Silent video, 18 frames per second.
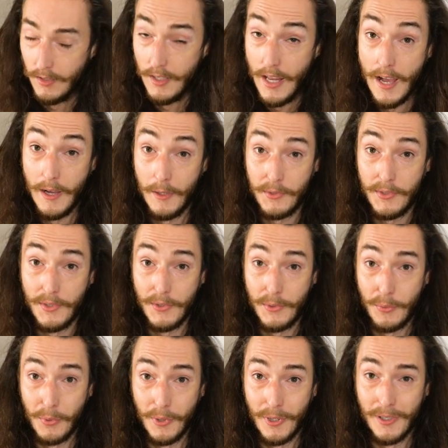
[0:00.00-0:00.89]
Now,
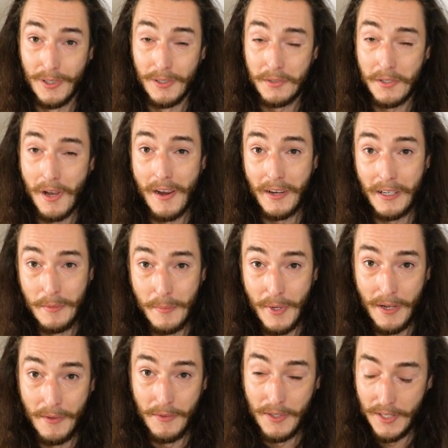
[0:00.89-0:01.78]
since we're talking
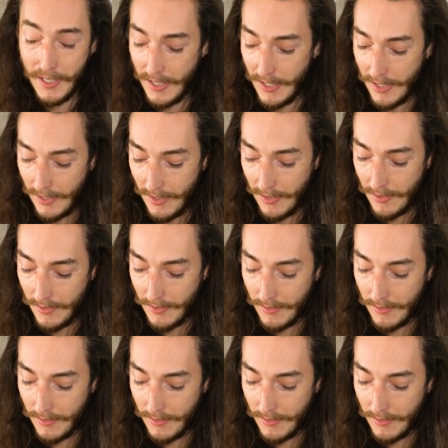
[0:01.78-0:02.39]
about the